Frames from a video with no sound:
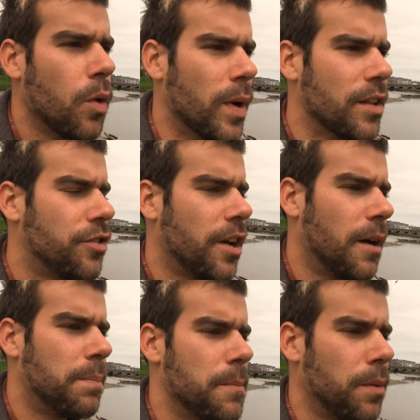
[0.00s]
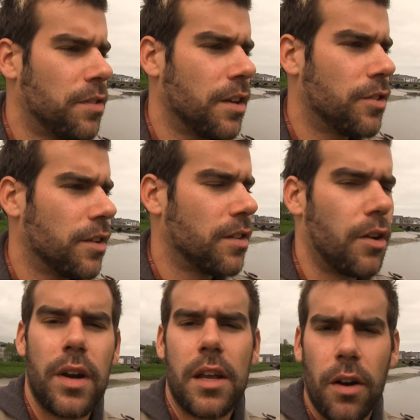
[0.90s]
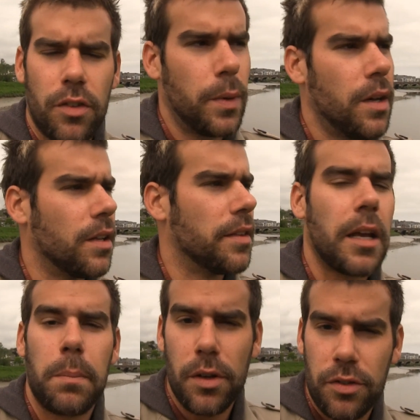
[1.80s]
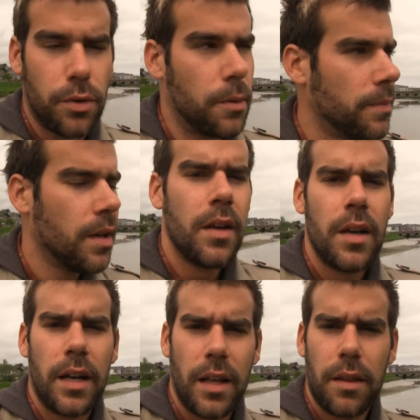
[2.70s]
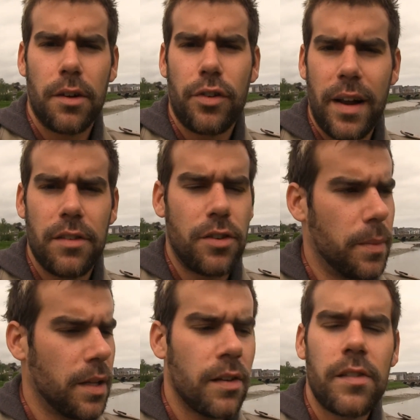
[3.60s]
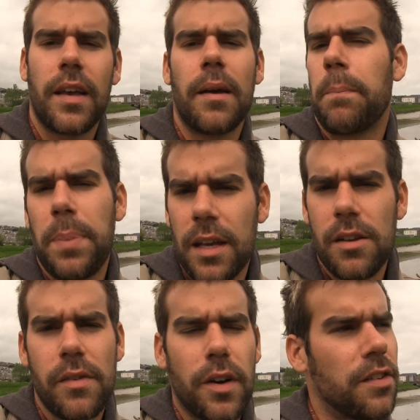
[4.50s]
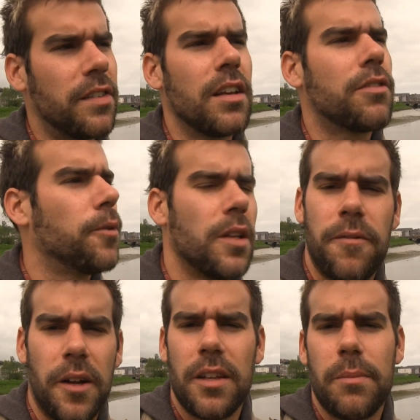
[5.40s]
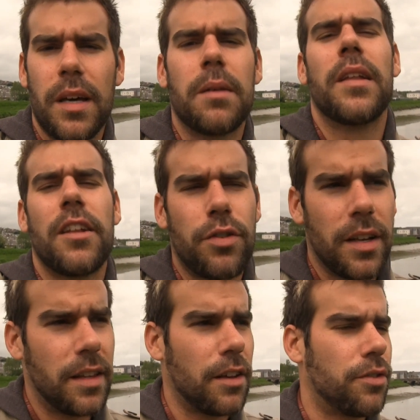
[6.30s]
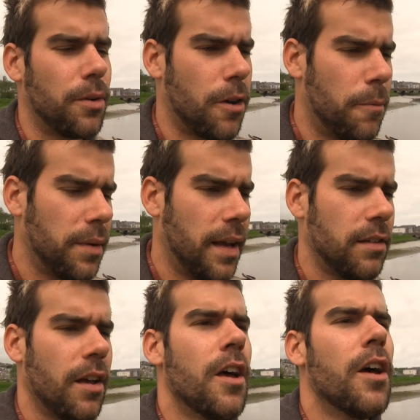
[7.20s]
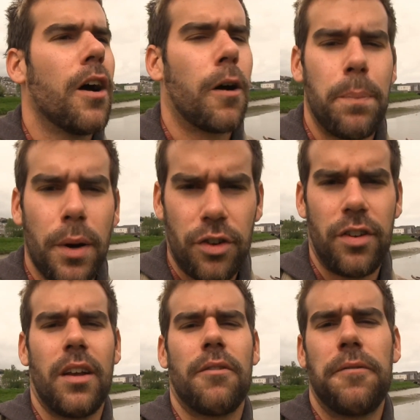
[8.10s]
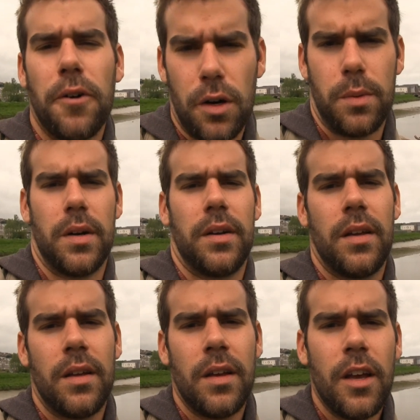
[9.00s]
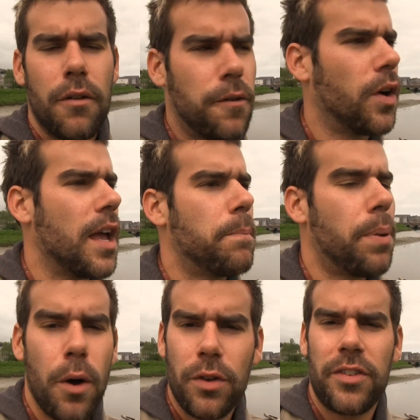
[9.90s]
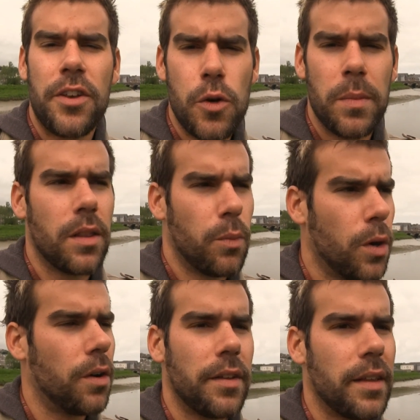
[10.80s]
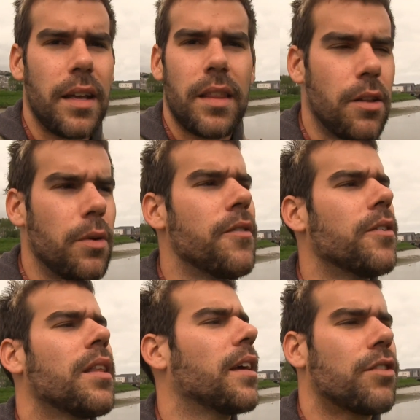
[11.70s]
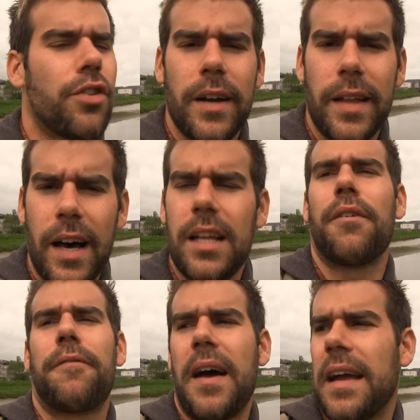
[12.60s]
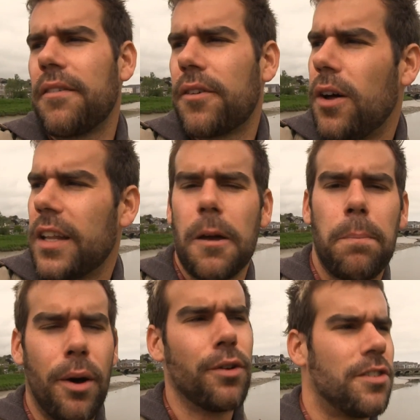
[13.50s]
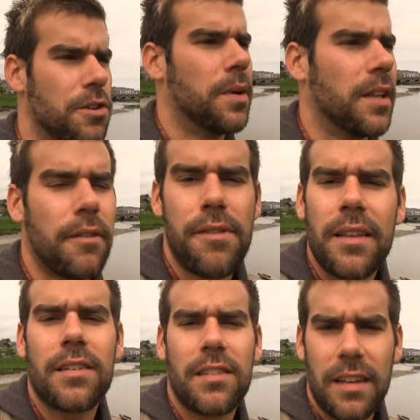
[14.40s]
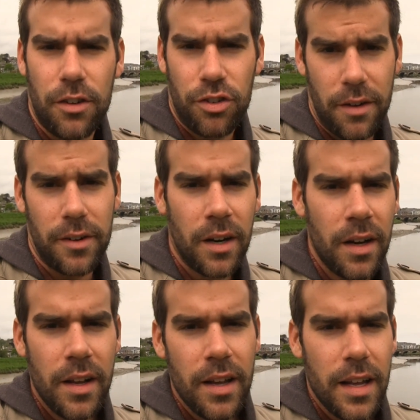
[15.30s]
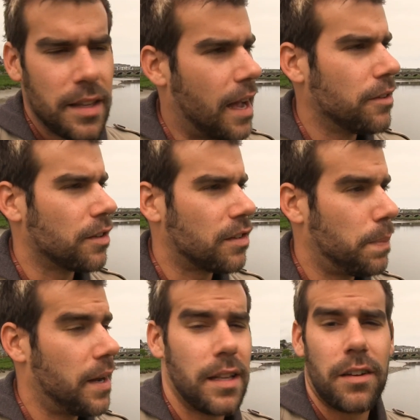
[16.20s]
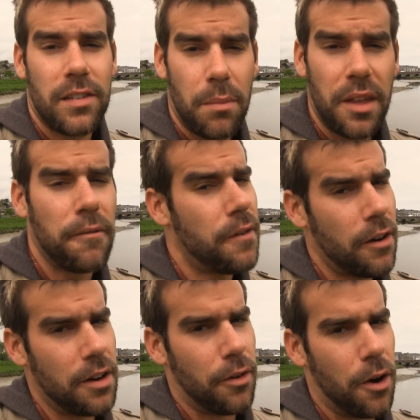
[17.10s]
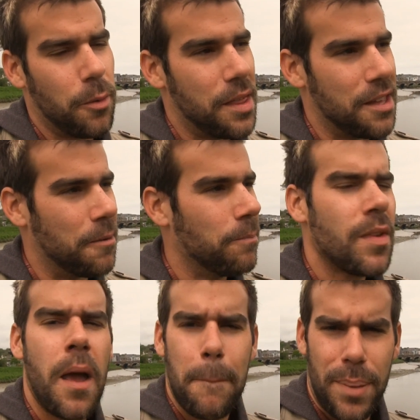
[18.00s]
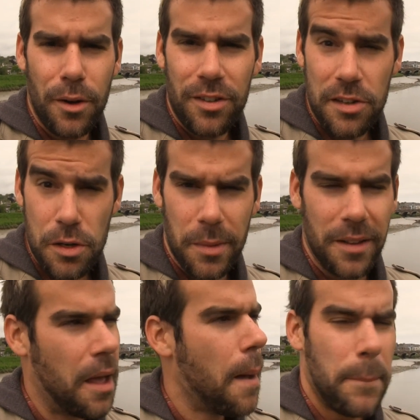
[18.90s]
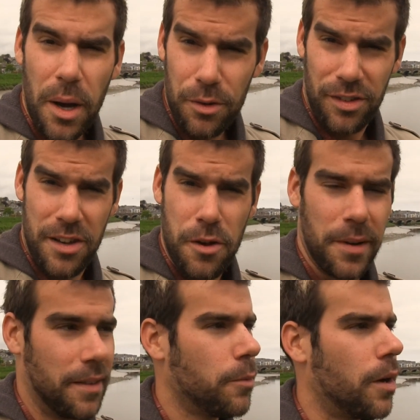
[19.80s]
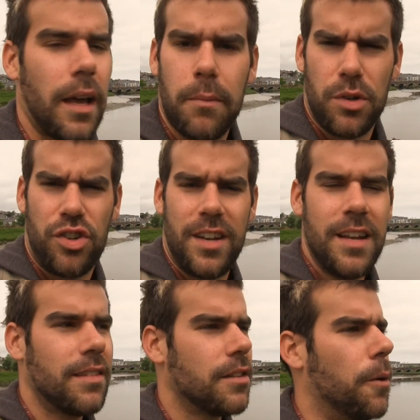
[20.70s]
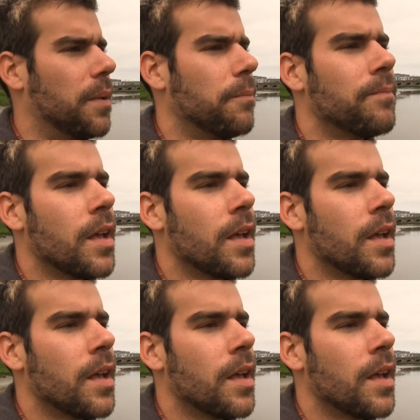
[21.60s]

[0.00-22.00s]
which people such as Ray Kurzweil and Nick Bostrom and other transhumanists at big universities fully funded by the military-industrial complex are pushing forward for a post-human world. And they don't even like try and hide the fact of calling it post-human. And if that doesn't send a shiver down your spine, there's something very wrong with you. Post-human. Post-human. What, like machines? No, but